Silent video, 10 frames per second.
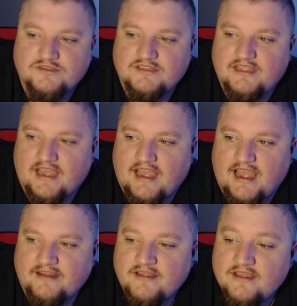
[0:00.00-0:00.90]

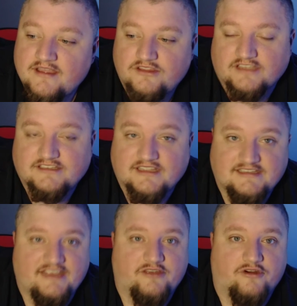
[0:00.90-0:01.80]
Is
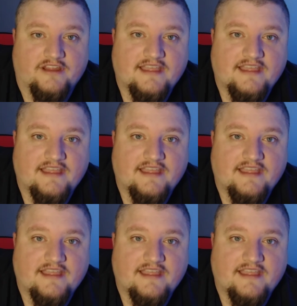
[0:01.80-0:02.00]
he hurting